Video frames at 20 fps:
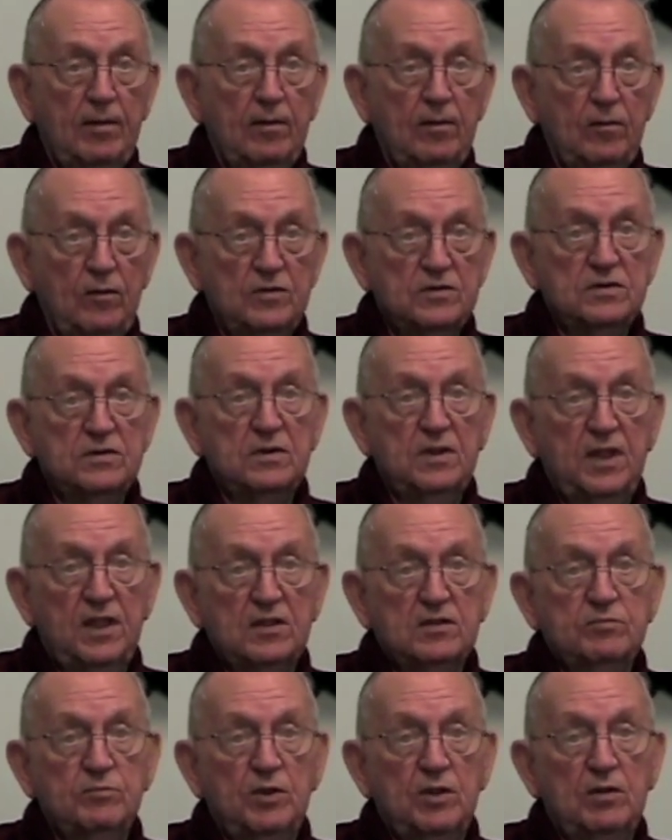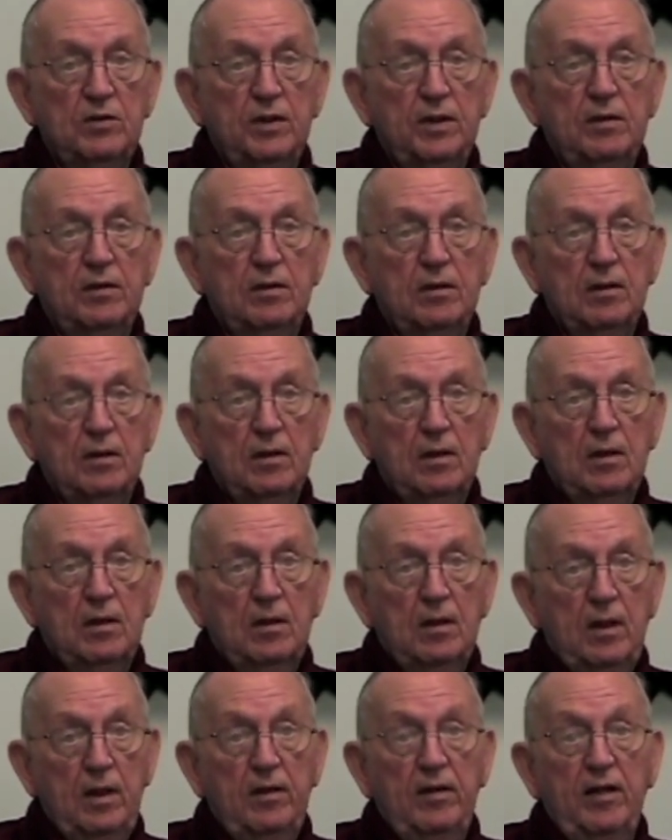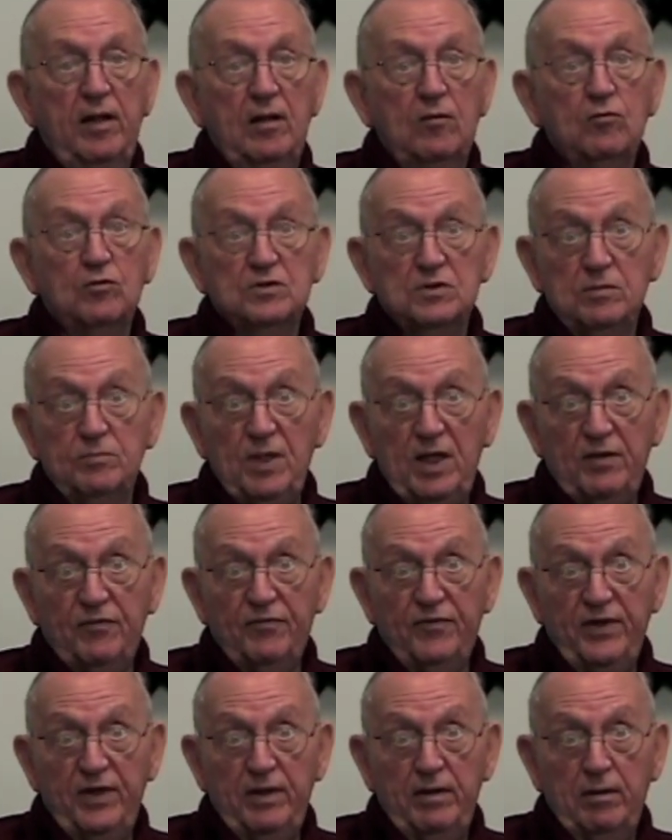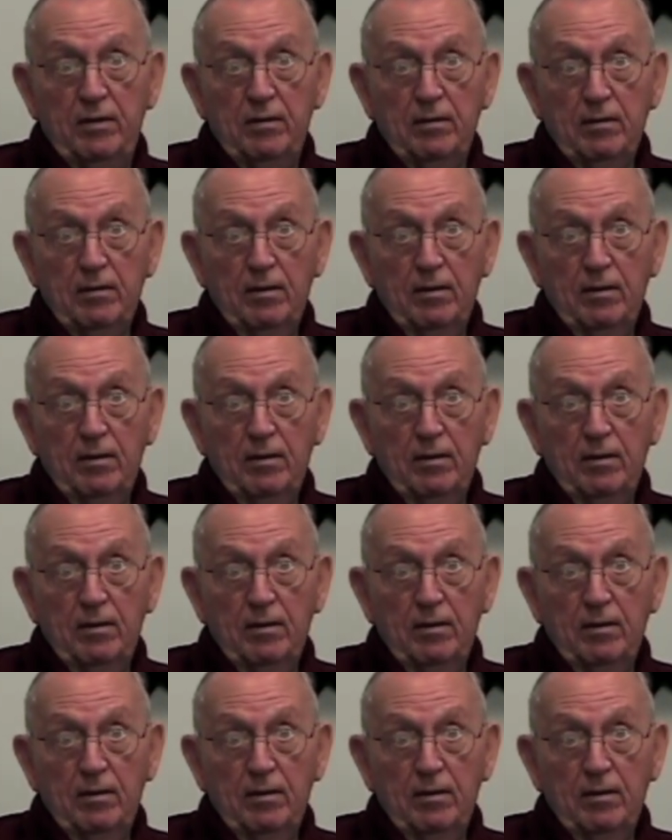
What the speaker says: Was the next building. And then it was the Met Theater.